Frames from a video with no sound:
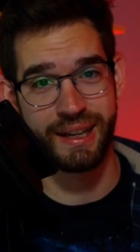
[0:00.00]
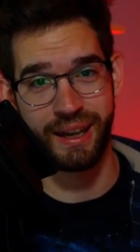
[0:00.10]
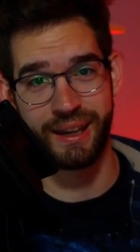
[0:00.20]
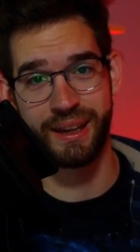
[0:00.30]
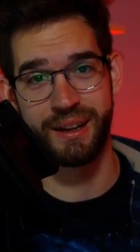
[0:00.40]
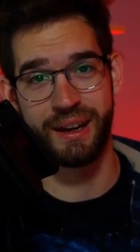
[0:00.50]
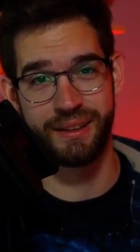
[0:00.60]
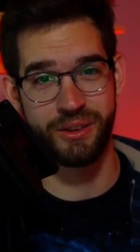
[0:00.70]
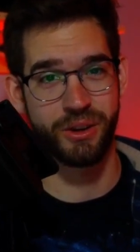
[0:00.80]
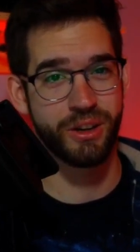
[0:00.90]
again, I think
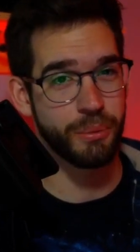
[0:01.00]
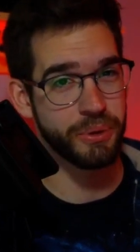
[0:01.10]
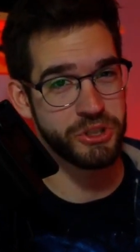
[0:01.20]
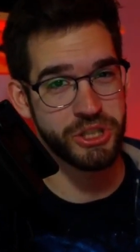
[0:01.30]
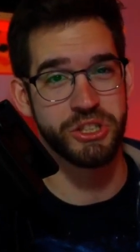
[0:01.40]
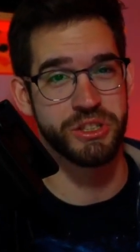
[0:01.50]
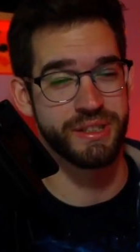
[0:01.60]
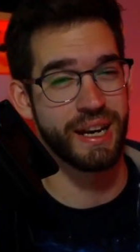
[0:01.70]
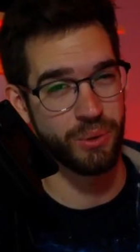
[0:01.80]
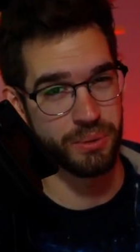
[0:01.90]
there are a couple of changes that
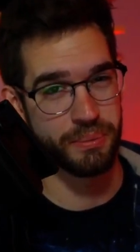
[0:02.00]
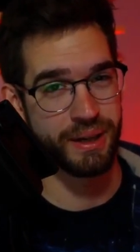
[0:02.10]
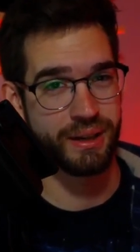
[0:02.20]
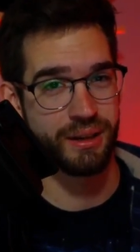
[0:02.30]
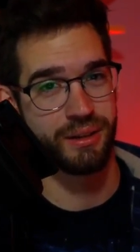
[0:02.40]
I would make.